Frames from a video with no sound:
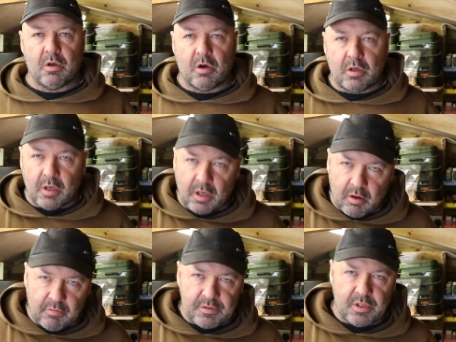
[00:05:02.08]
on, and
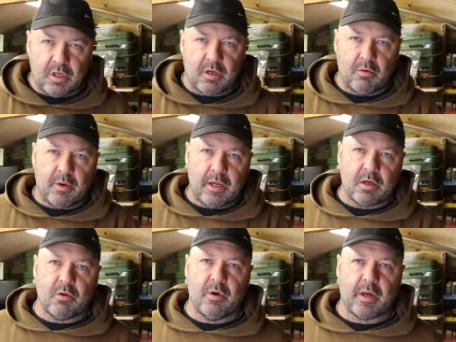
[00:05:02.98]
obviously away you
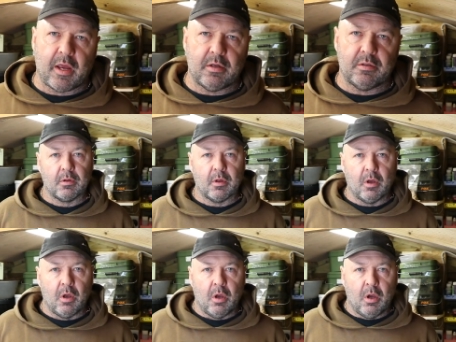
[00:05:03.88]
go again.
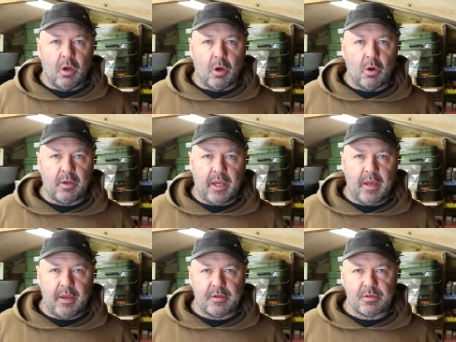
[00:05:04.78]

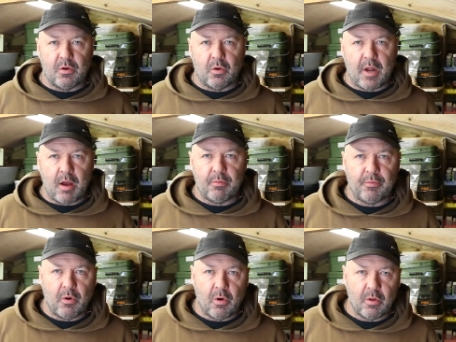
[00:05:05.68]
Okay, so now
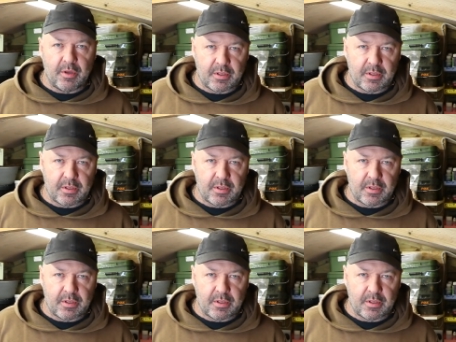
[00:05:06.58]
for the